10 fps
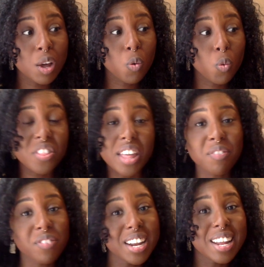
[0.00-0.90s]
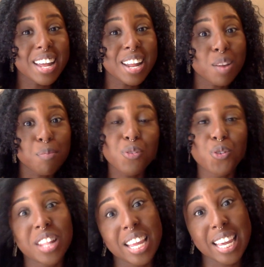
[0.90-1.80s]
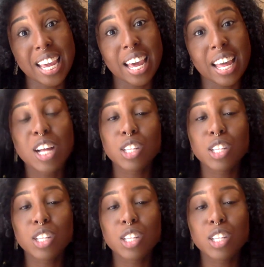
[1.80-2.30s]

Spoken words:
where they fit in before they can't.